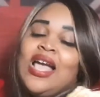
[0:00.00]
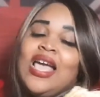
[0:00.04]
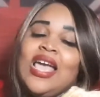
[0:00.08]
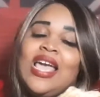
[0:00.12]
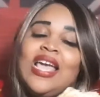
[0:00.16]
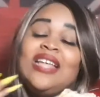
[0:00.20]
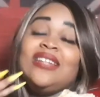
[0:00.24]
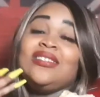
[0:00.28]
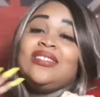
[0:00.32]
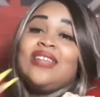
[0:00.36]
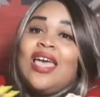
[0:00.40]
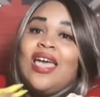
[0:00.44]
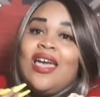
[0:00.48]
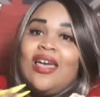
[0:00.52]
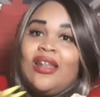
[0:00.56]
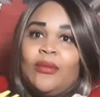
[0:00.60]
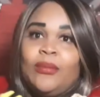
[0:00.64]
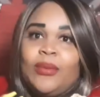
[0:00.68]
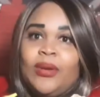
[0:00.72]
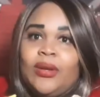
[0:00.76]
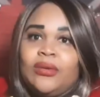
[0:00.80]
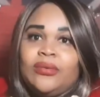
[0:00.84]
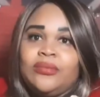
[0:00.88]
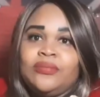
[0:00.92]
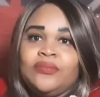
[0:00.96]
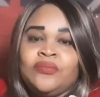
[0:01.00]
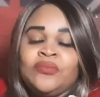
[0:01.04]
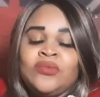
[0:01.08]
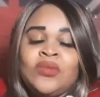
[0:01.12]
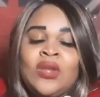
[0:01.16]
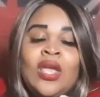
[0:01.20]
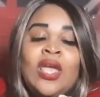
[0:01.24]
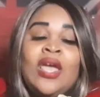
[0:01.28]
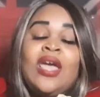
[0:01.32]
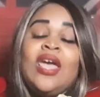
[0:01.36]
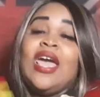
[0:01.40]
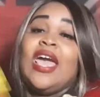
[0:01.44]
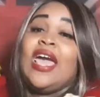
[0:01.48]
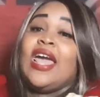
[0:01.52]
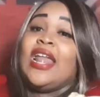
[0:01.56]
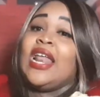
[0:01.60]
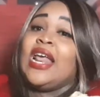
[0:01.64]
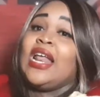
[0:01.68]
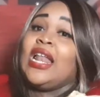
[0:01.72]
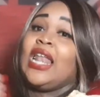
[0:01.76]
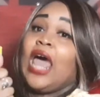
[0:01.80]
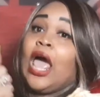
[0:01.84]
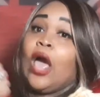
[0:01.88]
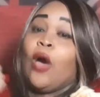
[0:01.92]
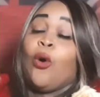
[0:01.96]
It's edible. And
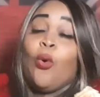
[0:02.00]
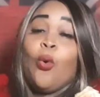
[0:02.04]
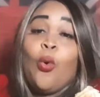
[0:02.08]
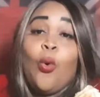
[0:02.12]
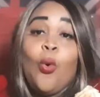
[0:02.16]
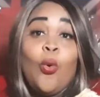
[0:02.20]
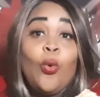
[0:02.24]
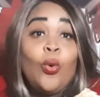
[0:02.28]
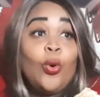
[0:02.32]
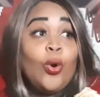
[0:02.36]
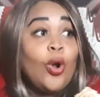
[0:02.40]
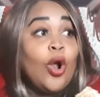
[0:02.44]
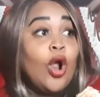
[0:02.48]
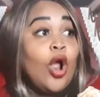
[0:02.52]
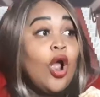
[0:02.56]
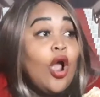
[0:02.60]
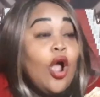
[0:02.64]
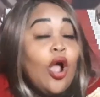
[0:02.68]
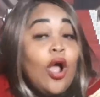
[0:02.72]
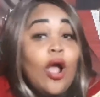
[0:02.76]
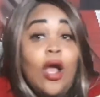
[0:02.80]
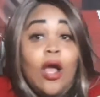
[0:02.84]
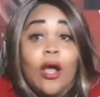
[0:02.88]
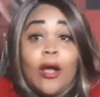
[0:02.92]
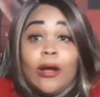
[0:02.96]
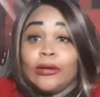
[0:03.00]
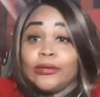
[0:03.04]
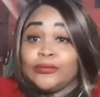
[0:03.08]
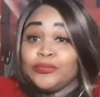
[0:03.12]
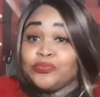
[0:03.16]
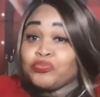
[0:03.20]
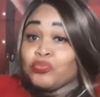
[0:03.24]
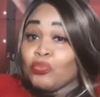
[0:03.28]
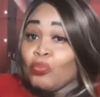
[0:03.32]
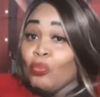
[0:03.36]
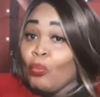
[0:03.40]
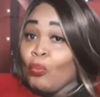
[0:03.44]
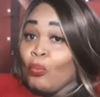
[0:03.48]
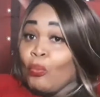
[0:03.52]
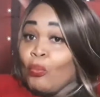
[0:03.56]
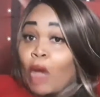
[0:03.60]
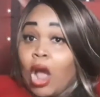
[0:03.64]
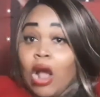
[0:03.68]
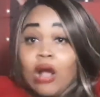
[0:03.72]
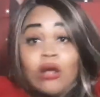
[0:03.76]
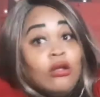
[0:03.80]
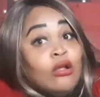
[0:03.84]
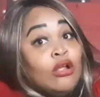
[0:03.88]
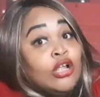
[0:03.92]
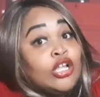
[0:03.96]
they're like, oh, girl.
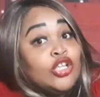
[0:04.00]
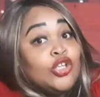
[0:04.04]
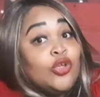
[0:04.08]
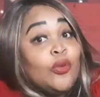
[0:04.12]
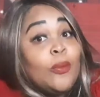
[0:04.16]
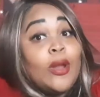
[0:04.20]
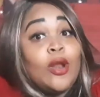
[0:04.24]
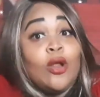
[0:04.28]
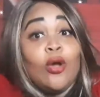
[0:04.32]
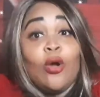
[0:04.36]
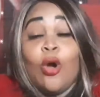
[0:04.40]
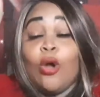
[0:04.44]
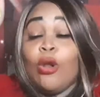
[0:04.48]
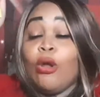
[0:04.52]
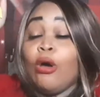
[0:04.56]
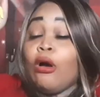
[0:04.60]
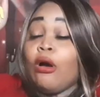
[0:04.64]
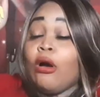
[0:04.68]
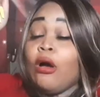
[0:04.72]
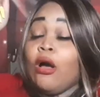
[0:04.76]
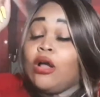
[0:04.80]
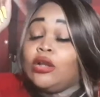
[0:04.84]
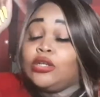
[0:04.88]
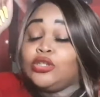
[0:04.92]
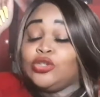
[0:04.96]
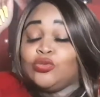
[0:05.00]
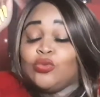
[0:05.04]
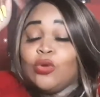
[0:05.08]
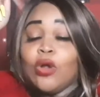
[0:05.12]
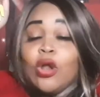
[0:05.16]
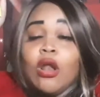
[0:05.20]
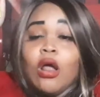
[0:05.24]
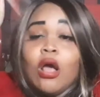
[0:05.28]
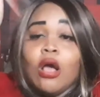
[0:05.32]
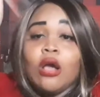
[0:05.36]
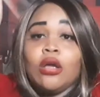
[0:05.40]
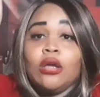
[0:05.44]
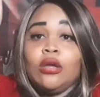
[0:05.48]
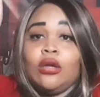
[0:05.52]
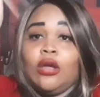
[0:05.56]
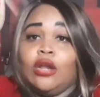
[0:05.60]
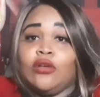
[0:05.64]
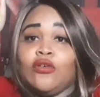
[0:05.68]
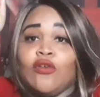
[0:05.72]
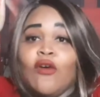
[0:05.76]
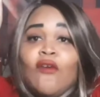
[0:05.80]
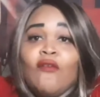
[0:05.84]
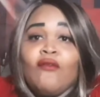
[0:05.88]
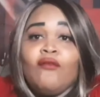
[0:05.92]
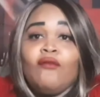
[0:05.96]
You better run across drugs,
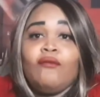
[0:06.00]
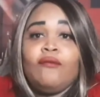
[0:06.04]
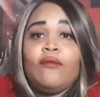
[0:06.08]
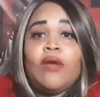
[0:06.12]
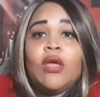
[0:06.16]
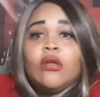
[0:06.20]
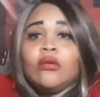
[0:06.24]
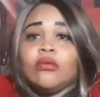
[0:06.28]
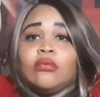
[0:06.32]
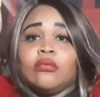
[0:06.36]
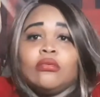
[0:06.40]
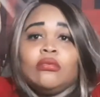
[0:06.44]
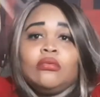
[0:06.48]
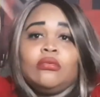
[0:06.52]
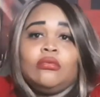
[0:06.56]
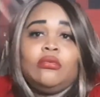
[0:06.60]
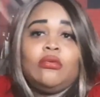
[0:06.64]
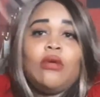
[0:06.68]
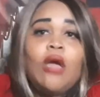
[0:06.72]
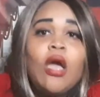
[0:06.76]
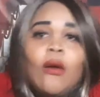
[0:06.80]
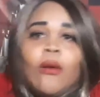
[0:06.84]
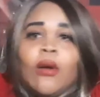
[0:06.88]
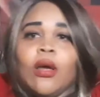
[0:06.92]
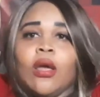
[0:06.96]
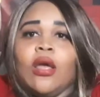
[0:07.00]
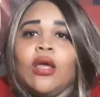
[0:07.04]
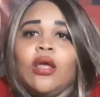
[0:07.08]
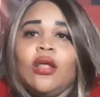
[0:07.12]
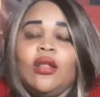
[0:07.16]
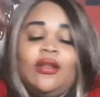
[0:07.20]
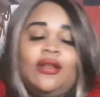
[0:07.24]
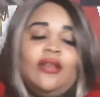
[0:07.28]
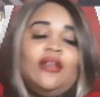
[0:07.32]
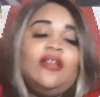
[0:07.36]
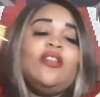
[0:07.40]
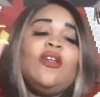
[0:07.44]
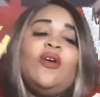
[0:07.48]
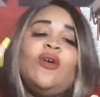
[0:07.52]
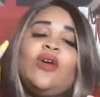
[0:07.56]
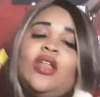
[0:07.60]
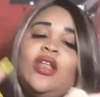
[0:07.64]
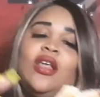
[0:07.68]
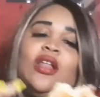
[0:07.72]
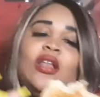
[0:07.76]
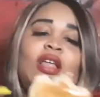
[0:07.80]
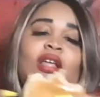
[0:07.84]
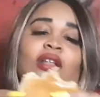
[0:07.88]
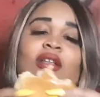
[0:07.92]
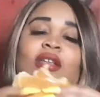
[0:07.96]
nigga. No, it
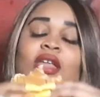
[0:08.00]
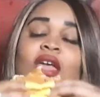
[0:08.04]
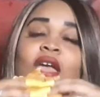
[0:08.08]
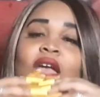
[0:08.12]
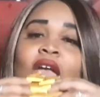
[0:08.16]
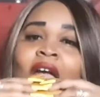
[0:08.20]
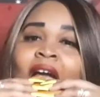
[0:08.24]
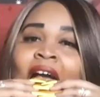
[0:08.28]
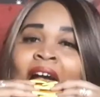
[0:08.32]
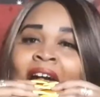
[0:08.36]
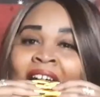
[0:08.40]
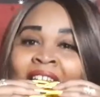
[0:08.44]
ain't like that.